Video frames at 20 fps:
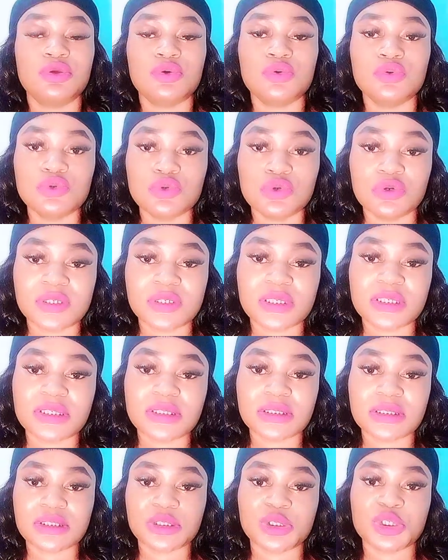you'll
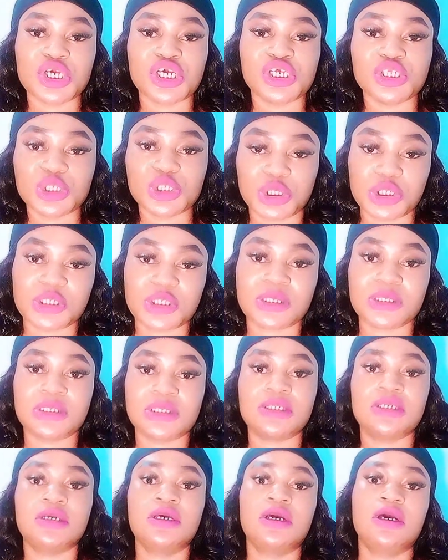notice
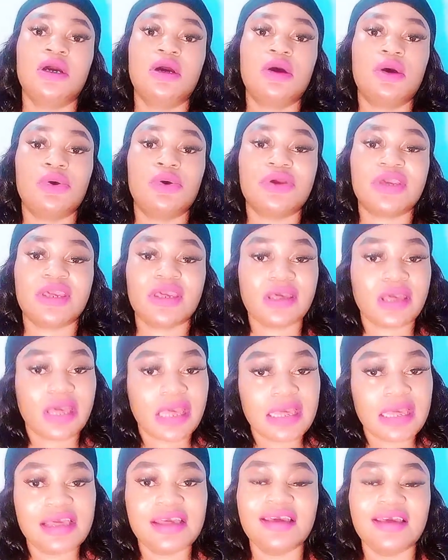changes.
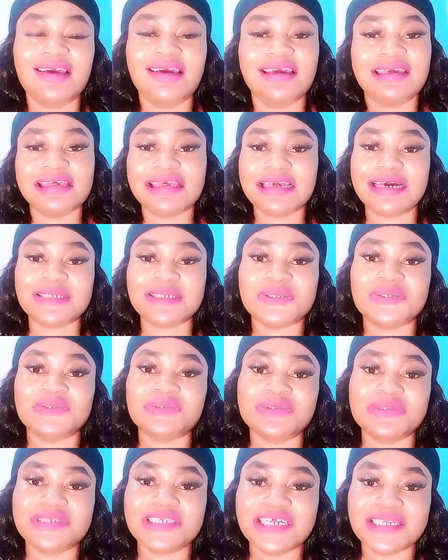Okay, yeah,
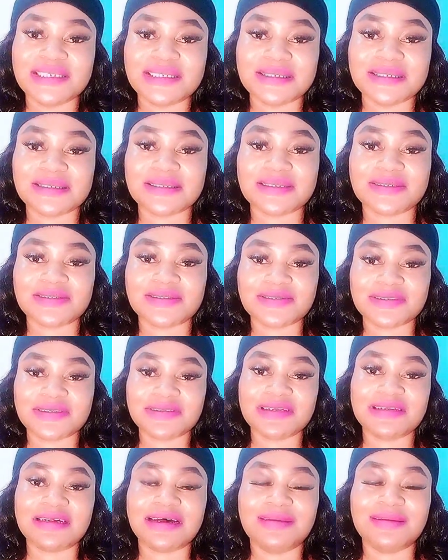so that is,
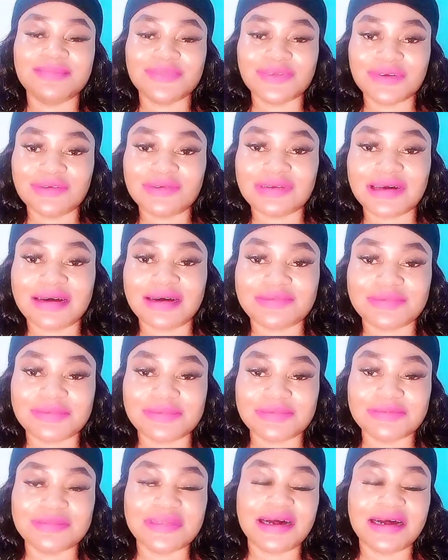I'm done.
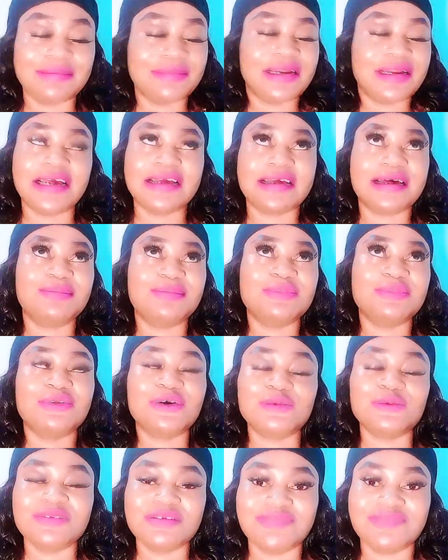I'm
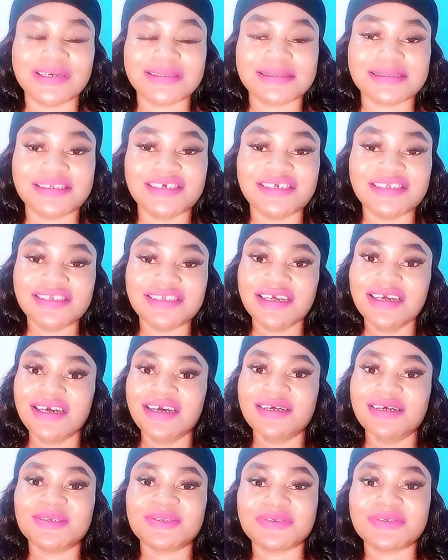done with Vaseline.
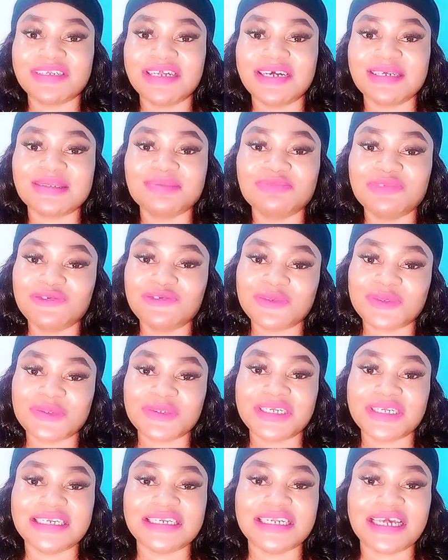So let's move to
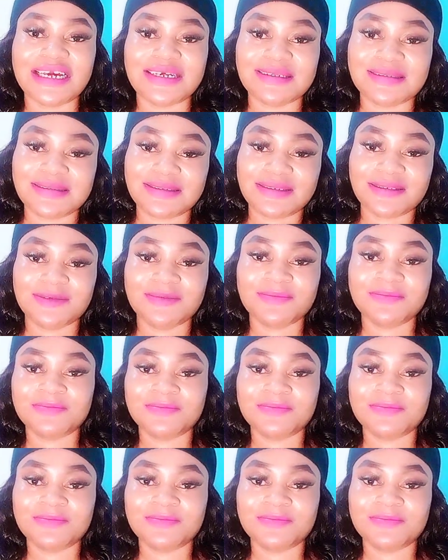the next.